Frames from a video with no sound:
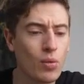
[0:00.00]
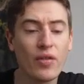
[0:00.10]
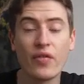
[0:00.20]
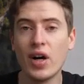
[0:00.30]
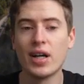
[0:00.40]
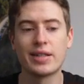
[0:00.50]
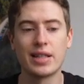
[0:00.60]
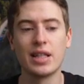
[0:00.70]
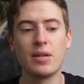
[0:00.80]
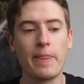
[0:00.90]
Well,
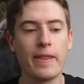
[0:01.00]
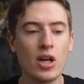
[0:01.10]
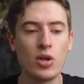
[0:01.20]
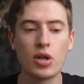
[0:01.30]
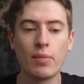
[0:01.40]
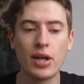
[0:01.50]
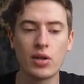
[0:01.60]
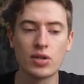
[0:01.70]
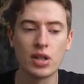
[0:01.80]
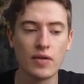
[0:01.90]
firstly, you can make
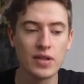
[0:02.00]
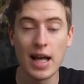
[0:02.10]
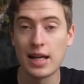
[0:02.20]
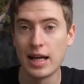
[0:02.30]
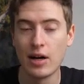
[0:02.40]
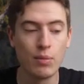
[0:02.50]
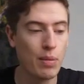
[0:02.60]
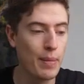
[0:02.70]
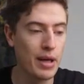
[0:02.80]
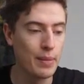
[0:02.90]
yourself stand out
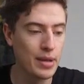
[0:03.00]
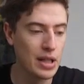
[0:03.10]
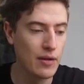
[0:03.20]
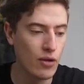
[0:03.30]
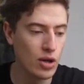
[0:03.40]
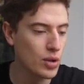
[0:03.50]
by being a bit different.